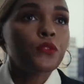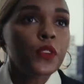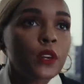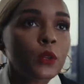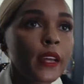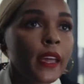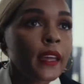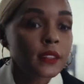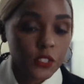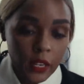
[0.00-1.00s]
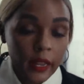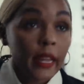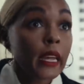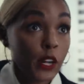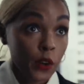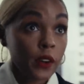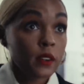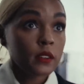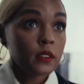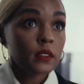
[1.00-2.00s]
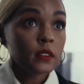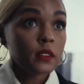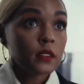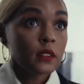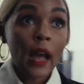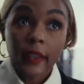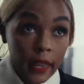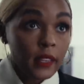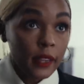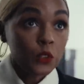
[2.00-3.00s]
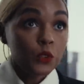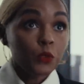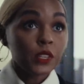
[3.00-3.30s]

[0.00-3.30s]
field ends here. I can't let you do